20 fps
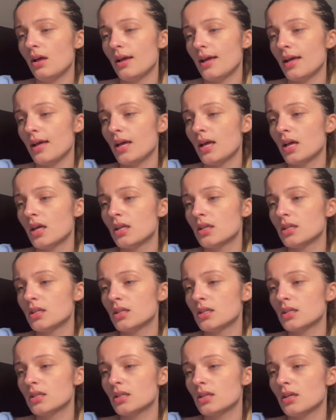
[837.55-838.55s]

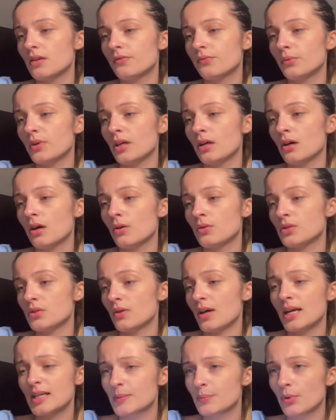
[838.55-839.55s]
And if we go
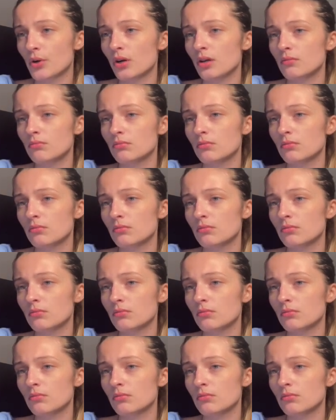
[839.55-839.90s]
to export,